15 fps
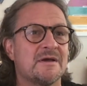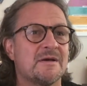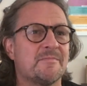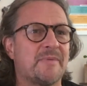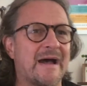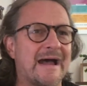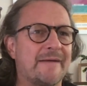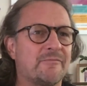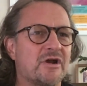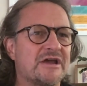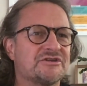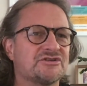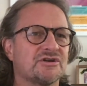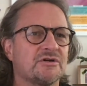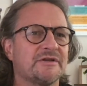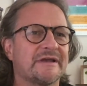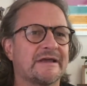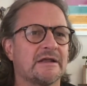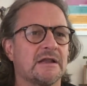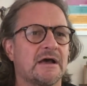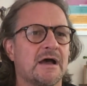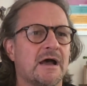Pam, Rachel,
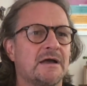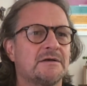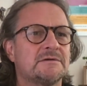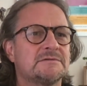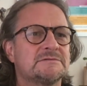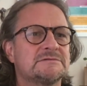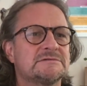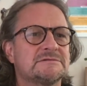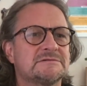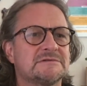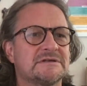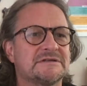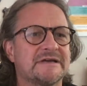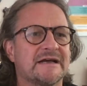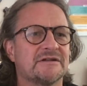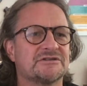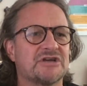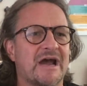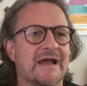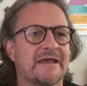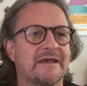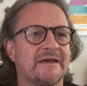Nicola, Adele,
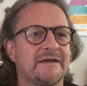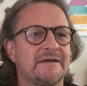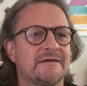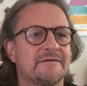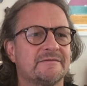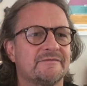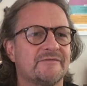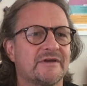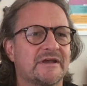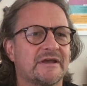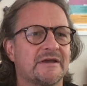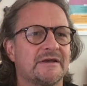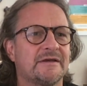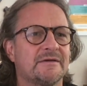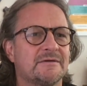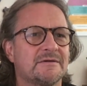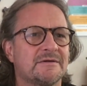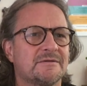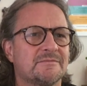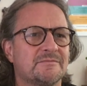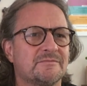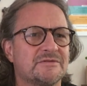Jackie, Vicky,
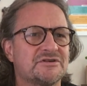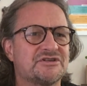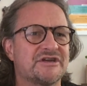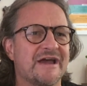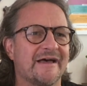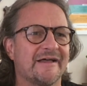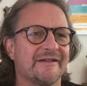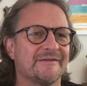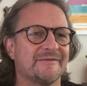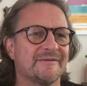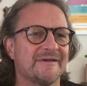Michelle